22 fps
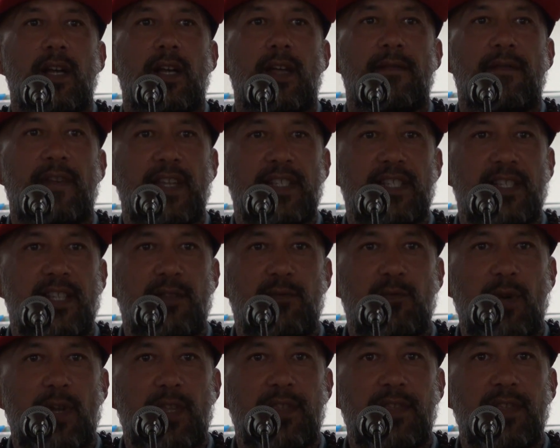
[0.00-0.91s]
vested
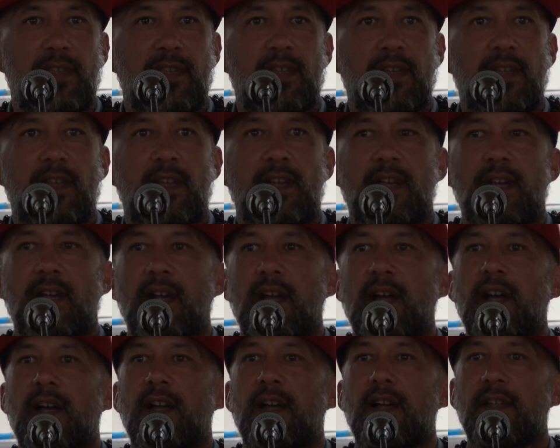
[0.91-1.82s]
with
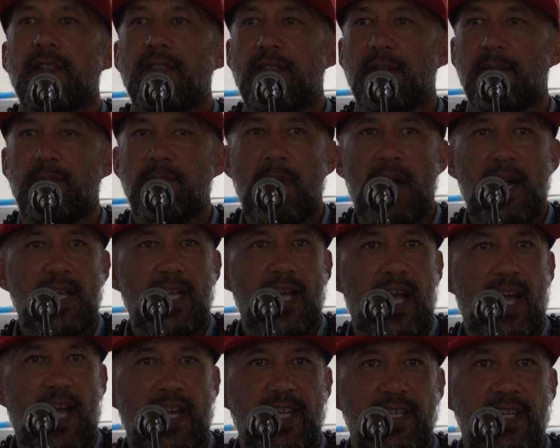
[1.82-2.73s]
the
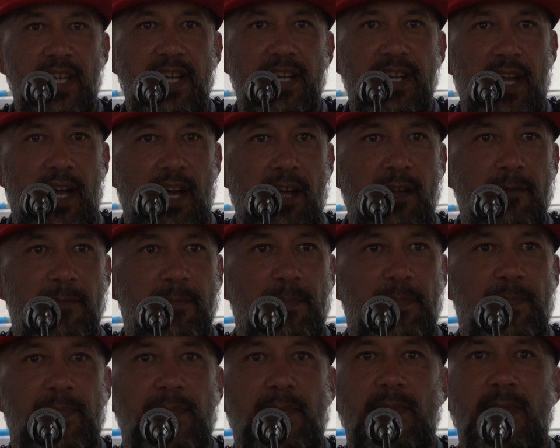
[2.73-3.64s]
maka'ainana,
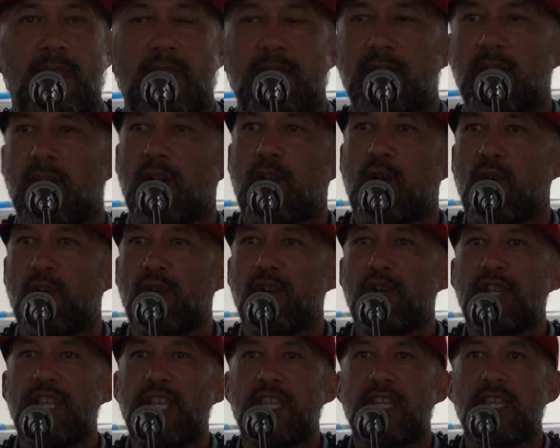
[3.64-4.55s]
the
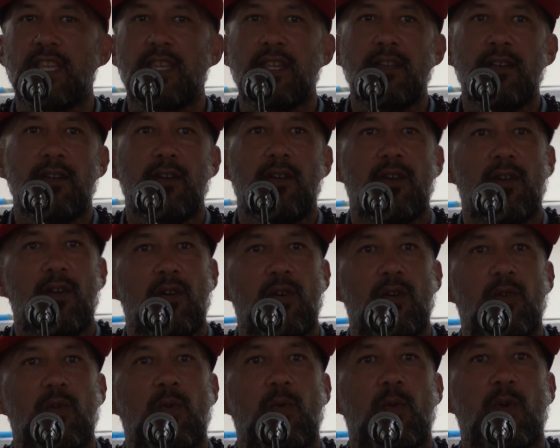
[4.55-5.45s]
konohiki
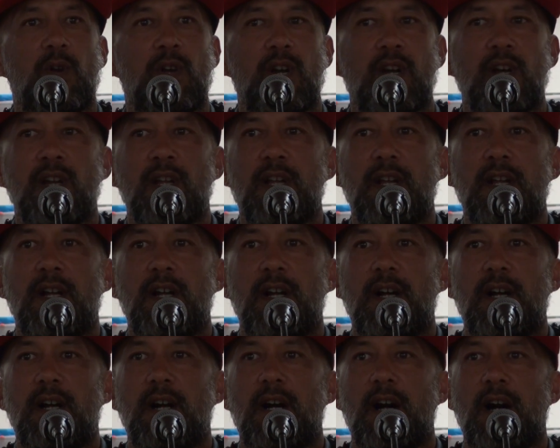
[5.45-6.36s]
who were
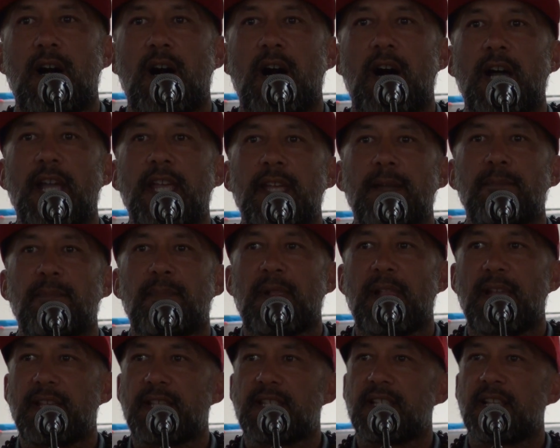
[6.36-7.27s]
in
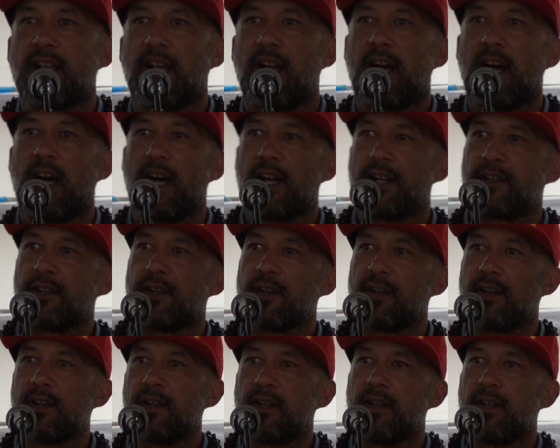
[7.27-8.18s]
place
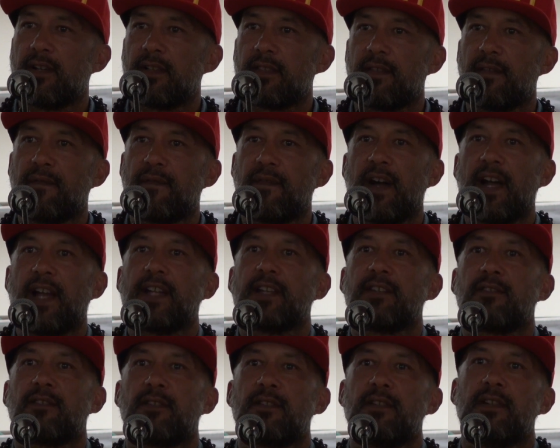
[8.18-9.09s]
under the
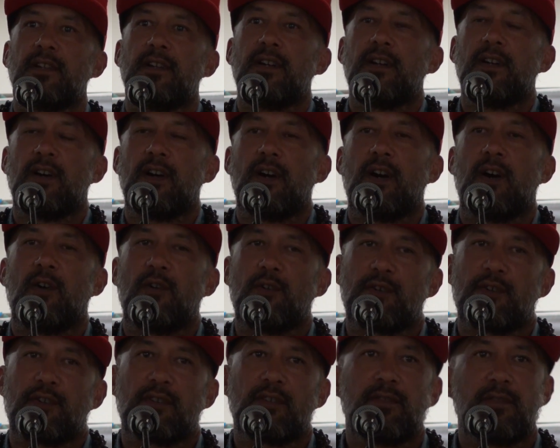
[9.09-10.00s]
final
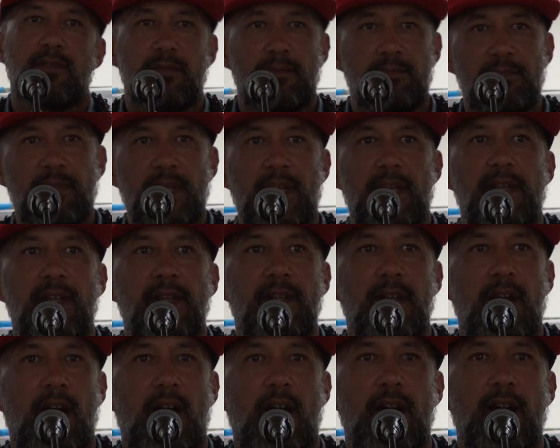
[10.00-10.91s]
owner being
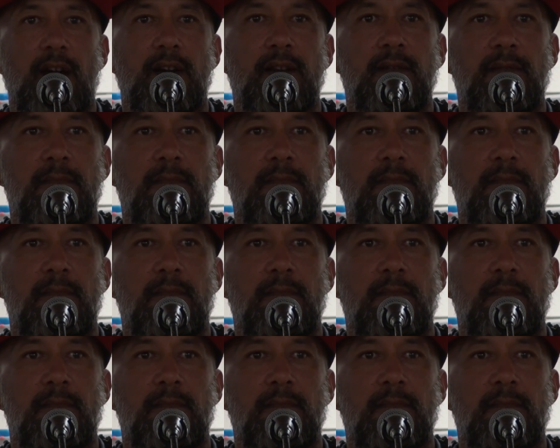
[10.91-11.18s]
our